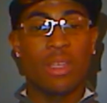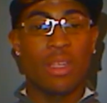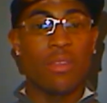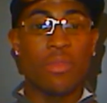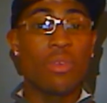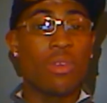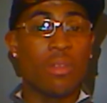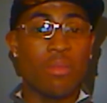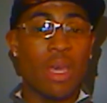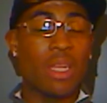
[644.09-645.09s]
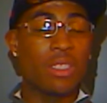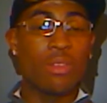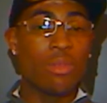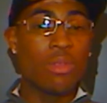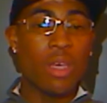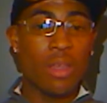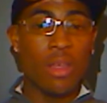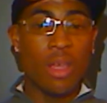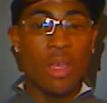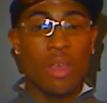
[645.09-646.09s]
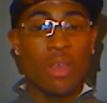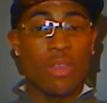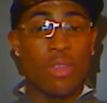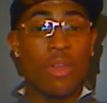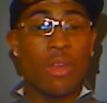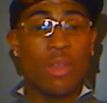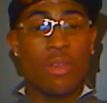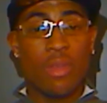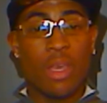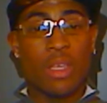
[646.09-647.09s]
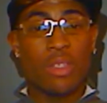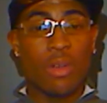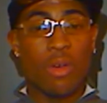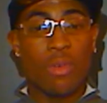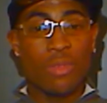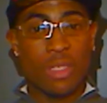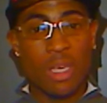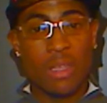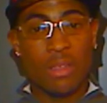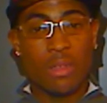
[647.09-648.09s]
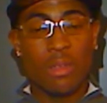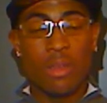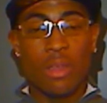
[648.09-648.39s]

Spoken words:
And if you can manage to do that, you're going to create your own sector.